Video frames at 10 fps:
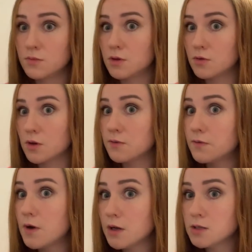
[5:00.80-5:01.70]
you can
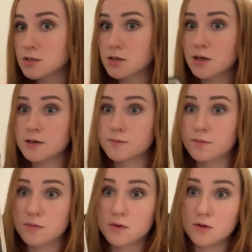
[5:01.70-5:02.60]
find
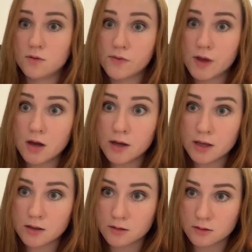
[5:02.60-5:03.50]
him on the
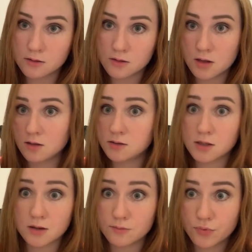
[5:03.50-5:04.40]
icon and
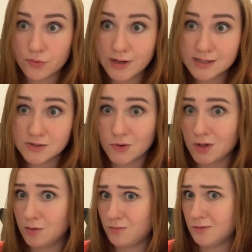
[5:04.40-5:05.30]
can pray to
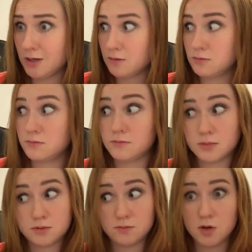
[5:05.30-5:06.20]
him.
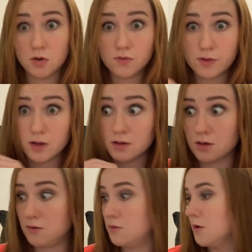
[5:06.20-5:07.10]
No, thank
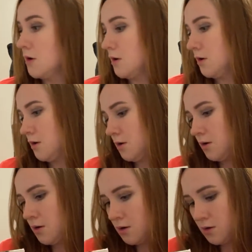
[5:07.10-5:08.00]
you.
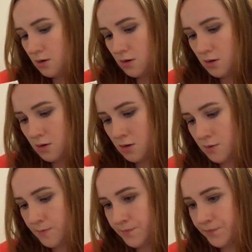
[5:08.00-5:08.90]

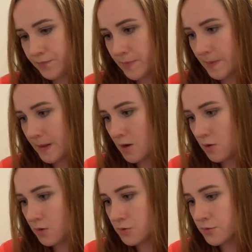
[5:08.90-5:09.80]
All
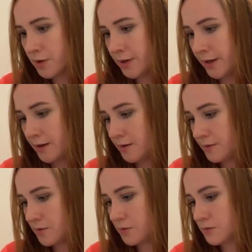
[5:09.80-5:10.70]
right.
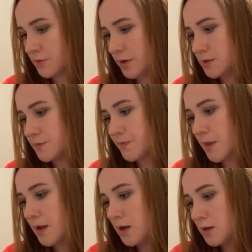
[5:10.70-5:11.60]

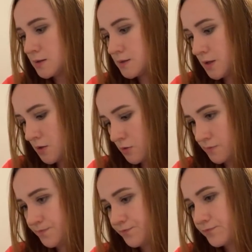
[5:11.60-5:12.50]
So,
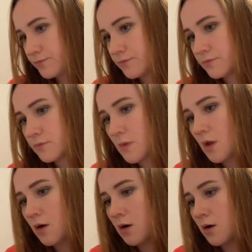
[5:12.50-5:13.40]

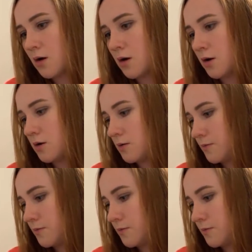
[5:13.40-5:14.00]
a